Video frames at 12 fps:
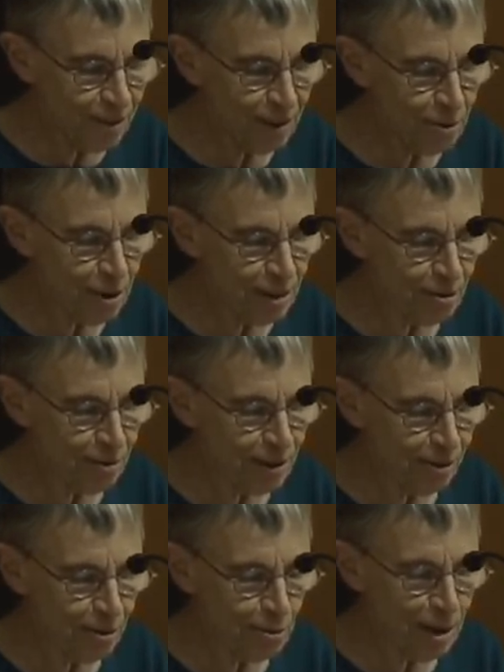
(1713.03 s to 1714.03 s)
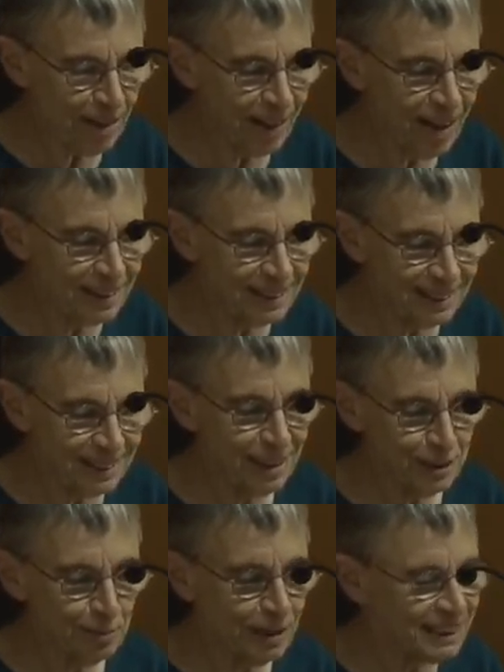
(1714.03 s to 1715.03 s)
thing, the way the ghazal
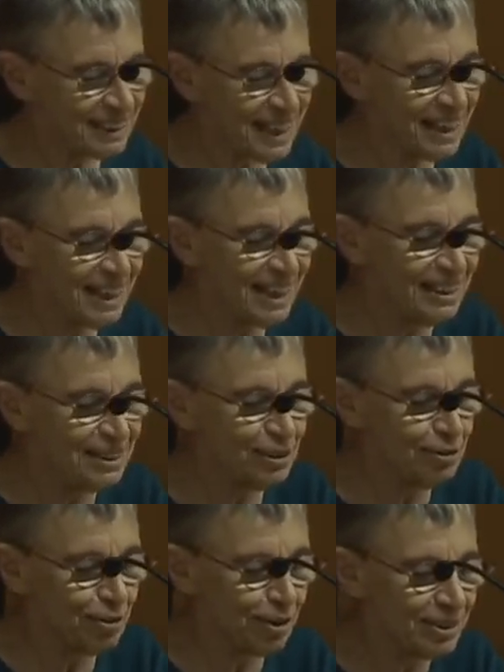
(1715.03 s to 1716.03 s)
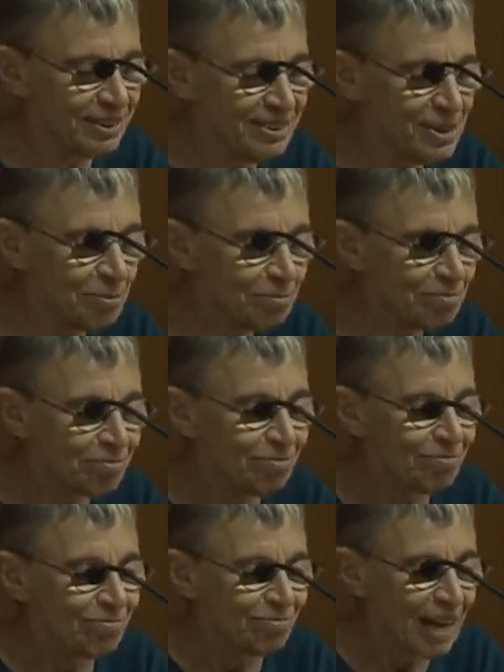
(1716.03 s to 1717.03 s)
does, but it's dedicated to Farkanda
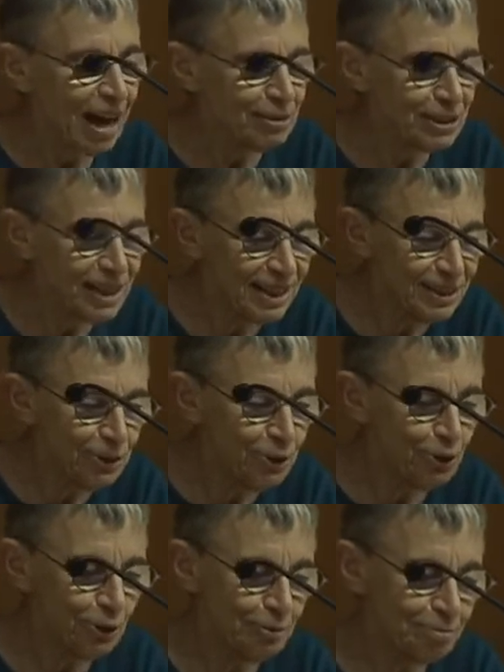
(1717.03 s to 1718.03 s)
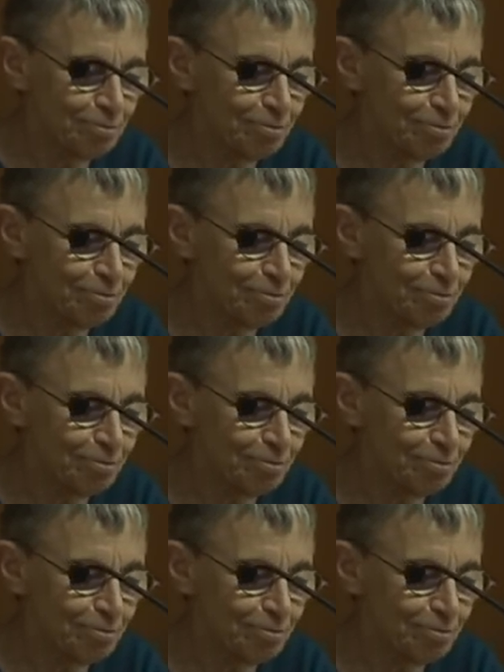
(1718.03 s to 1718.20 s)
outside the door.